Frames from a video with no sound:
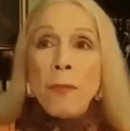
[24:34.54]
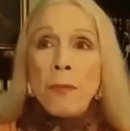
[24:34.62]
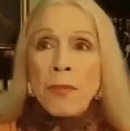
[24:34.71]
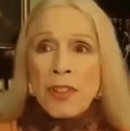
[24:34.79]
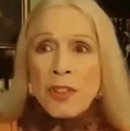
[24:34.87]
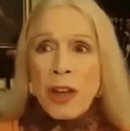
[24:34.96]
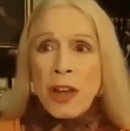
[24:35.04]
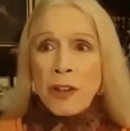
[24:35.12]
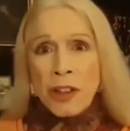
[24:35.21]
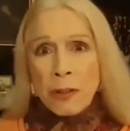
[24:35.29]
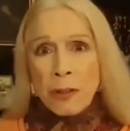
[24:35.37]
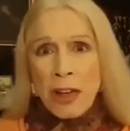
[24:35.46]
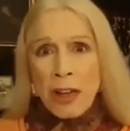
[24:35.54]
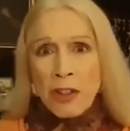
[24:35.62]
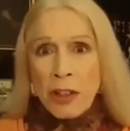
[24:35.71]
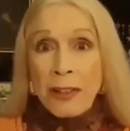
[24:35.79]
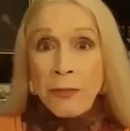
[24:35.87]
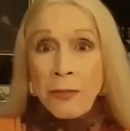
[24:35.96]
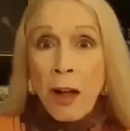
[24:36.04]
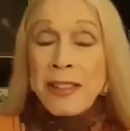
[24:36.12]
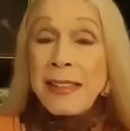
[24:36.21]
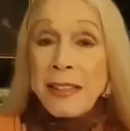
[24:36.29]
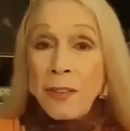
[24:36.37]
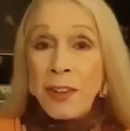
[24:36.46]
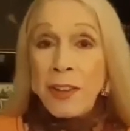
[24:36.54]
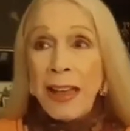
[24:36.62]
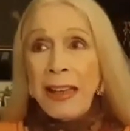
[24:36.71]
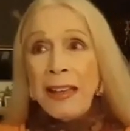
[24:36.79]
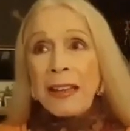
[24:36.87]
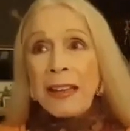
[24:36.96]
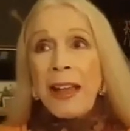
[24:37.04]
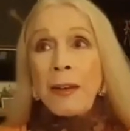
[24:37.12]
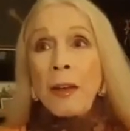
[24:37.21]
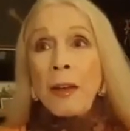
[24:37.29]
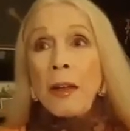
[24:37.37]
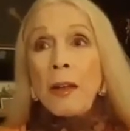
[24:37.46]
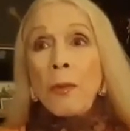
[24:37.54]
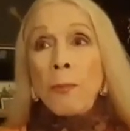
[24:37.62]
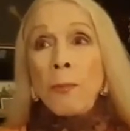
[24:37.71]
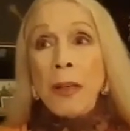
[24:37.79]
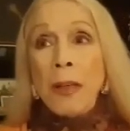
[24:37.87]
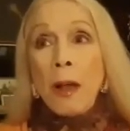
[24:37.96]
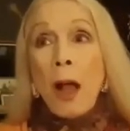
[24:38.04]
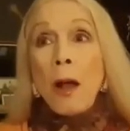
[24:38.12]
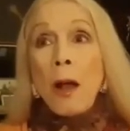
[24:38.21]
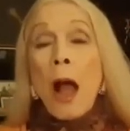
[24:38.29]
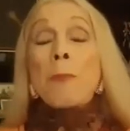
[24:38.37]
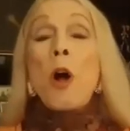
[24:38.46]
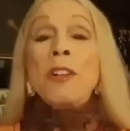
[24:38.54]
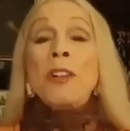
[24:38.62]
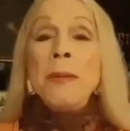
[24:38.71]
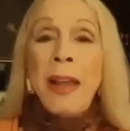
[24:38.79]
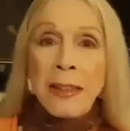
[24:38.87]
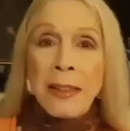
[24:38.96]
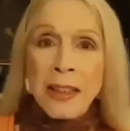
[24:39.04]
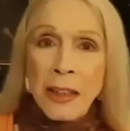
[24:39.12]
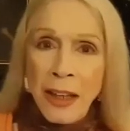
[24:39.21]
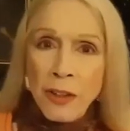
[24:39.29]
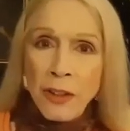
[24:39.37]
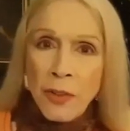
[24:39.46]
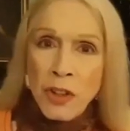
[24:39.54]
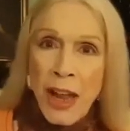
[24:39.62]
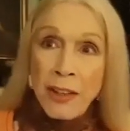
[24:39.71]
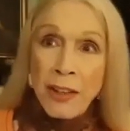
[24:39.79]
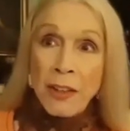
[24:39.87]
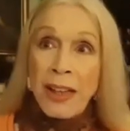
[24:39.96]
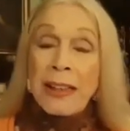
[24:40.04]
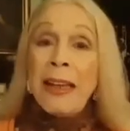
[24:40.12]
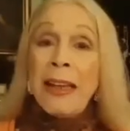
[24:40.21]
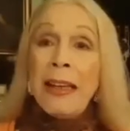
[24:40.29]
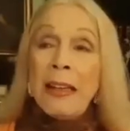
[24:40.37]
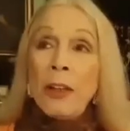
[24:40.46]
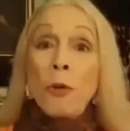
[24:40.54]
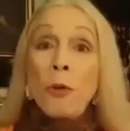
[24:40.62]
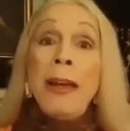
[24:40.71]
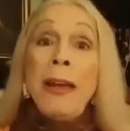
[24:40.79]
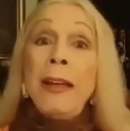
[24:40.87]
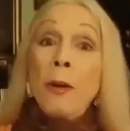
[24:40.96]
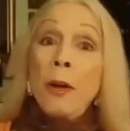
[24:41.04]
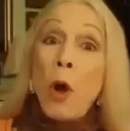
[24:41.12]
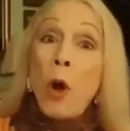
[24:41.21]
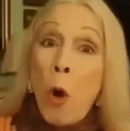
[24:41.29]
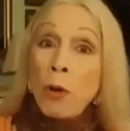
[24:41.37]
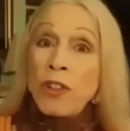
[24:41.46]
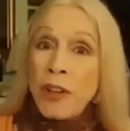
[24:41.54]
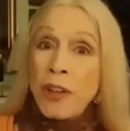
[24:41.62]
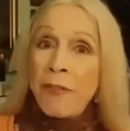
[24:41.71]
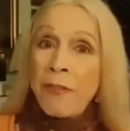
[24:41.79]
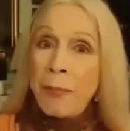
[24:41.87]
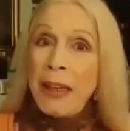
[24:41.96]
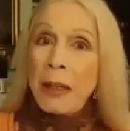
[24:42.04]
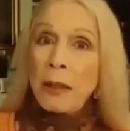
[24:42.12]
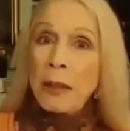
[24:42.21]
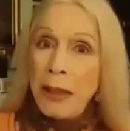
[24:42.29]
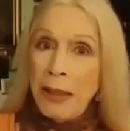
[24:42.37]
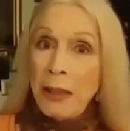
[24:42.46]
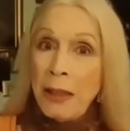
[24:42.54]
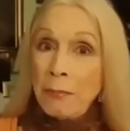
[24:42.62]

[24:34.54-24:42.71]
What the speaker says: the surgical advances, they can be approximated into the gender that they really ought to have been in.